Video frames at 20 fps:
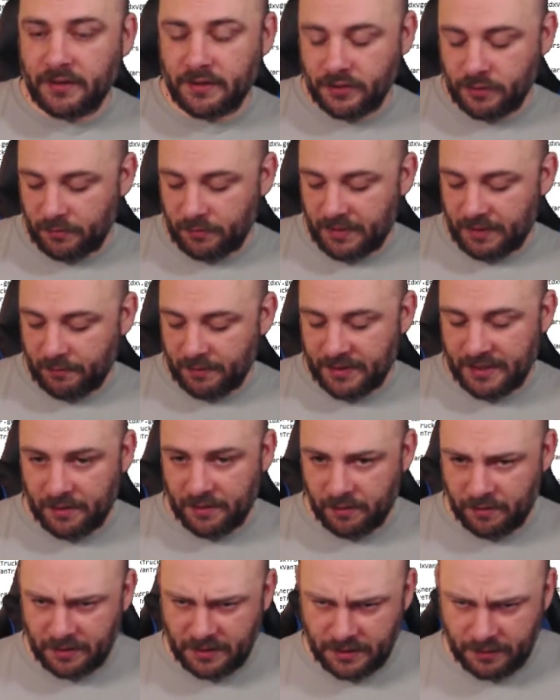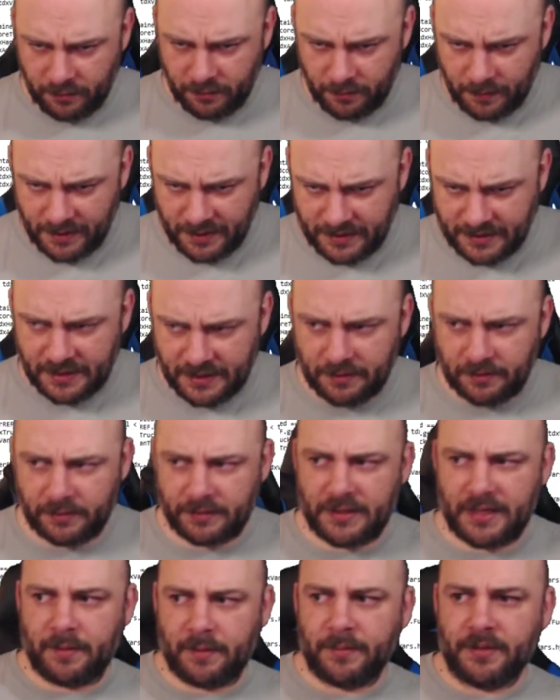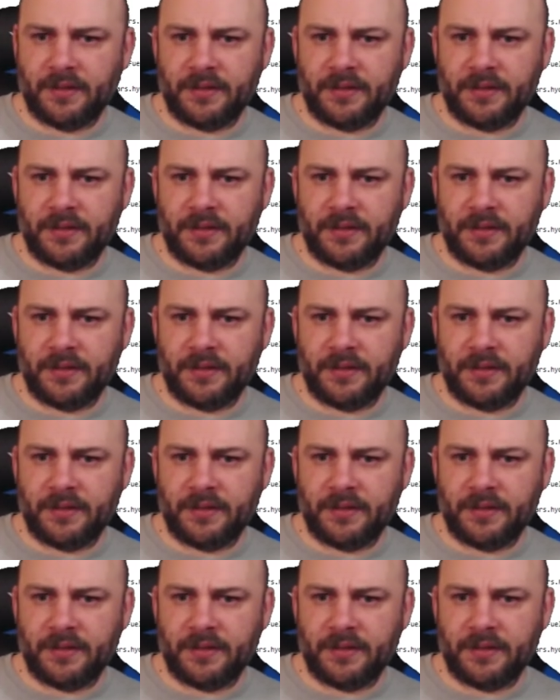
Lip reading: so that we now, I don't know why that's alt-tabbed.